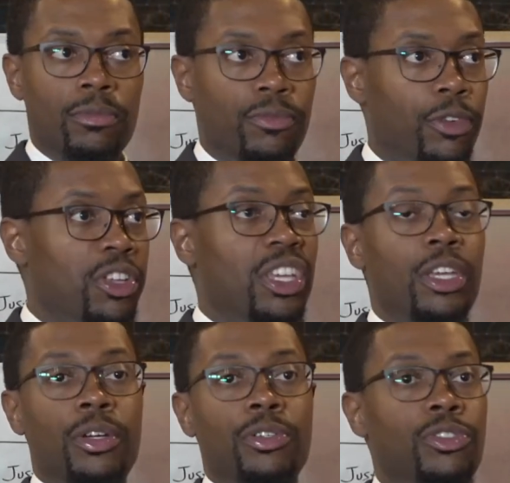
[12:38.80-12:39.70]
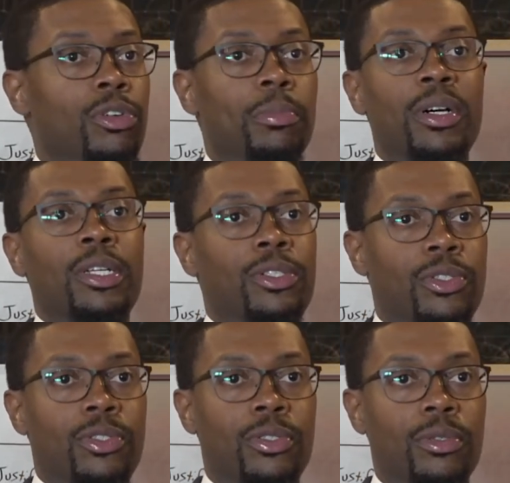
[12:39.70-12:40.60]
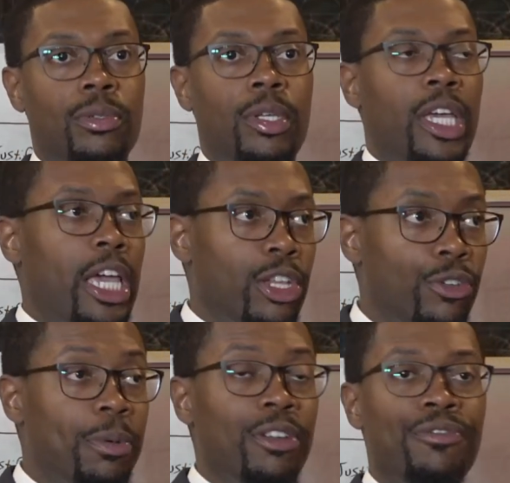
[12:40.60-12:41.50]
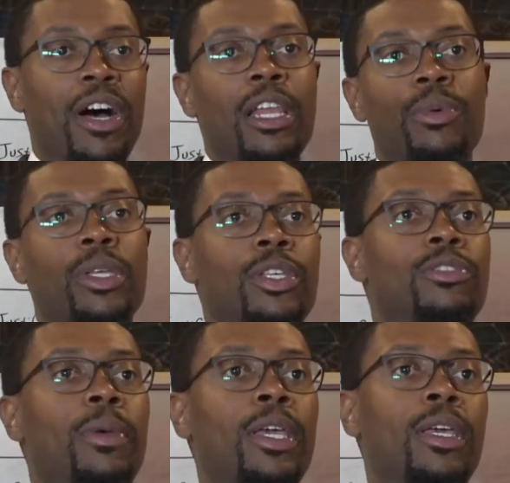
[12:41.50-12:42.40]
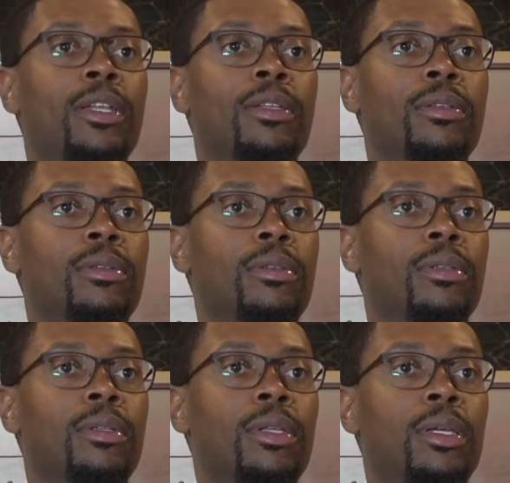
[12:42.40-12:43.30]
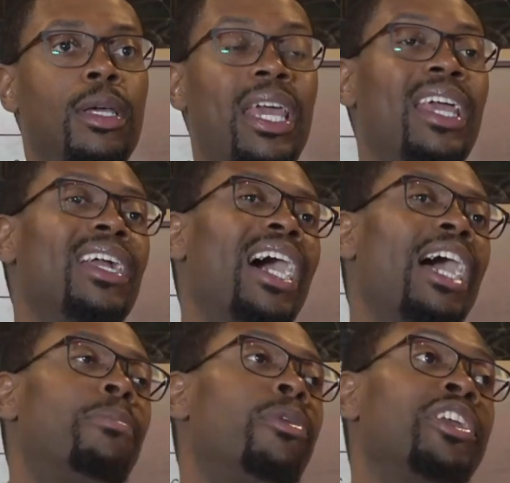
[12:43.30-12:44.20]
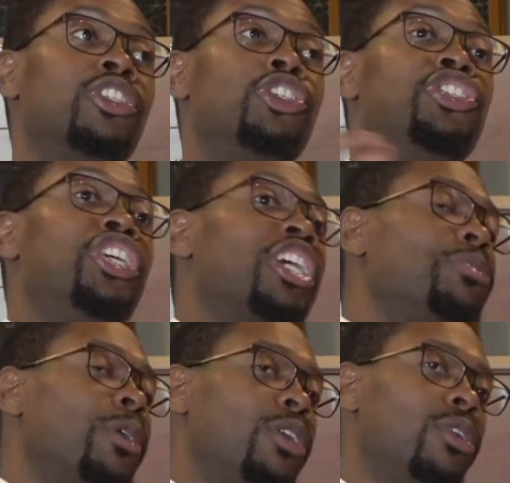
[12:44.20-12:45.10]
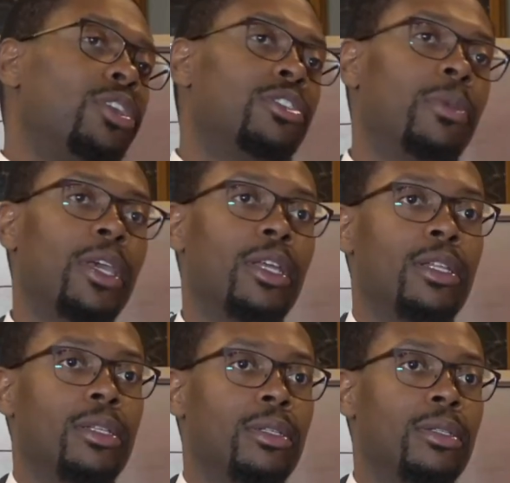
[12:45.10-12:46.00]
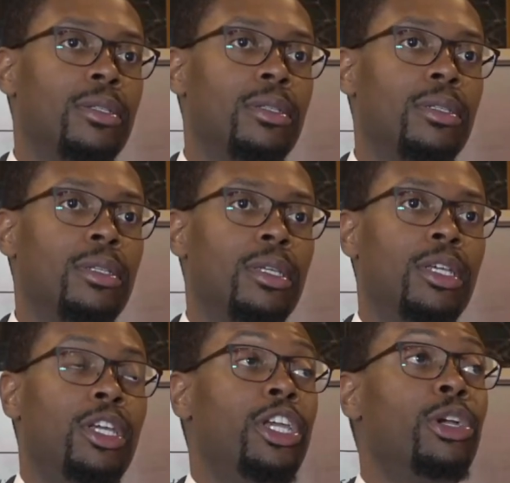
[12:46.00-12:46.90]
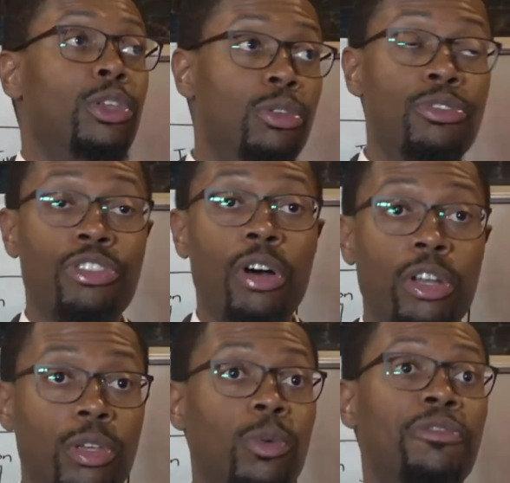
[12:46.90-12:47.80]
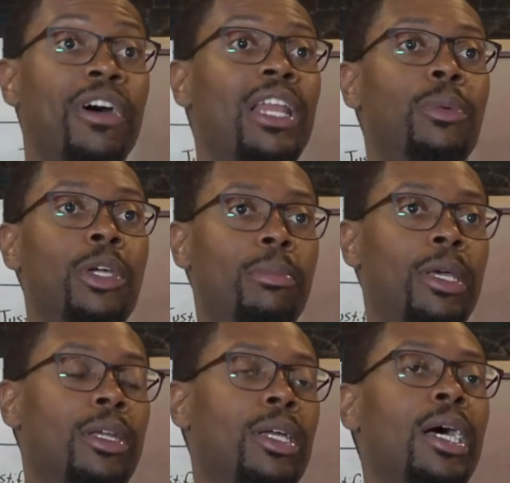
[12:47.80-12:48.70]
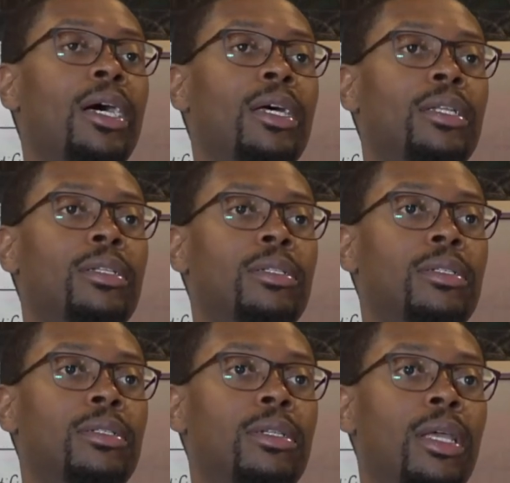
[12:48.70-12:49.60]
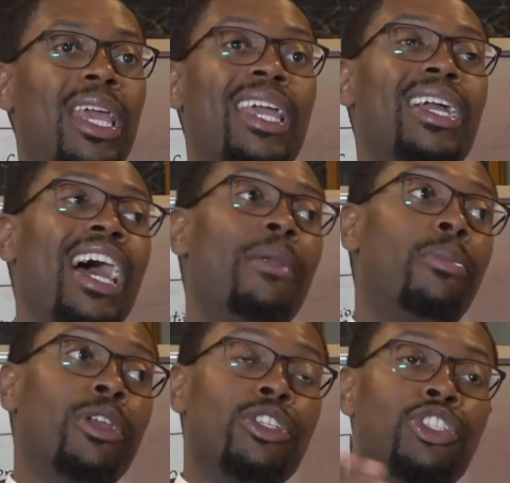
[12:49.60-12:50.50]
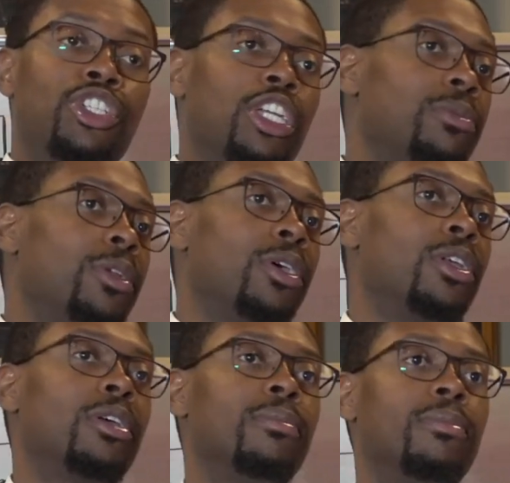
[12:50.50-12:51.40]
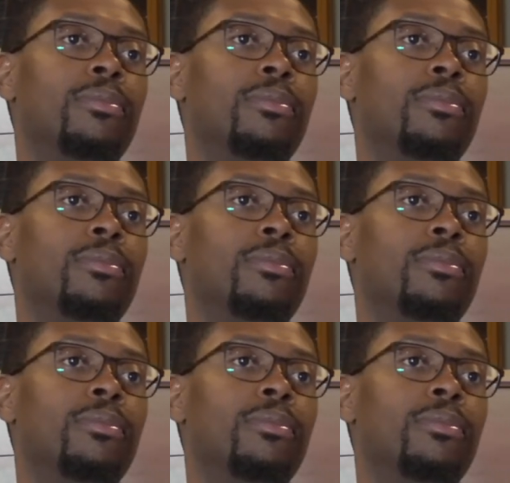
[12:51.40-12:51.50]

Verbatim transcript: for years or months, and you've been following this man, and God brings judgment on this man. Here you thought you were following a man of God, and God brings judgment on him.